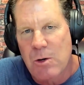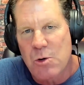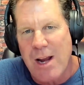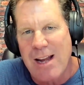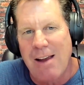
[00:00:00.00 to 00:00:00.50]

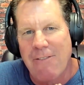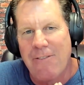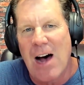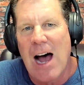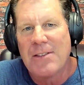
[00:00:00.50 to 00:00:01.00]
creating a
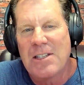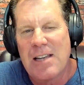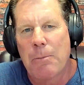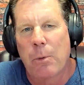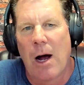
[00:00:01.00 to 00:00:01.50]
five
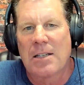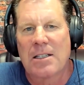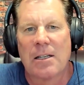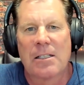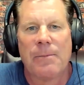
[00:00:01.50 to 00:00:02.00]
step
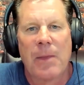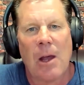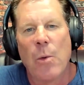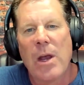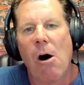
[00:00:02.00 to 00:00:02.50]
process that
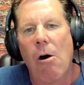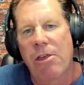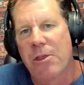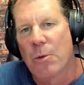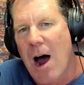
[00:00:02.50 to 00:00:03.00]
we call
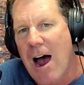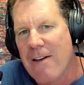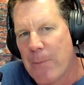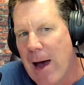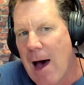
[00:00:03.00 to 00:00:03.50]

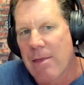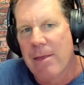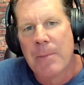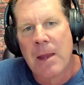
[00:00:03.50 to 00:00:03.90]
Thrive Path.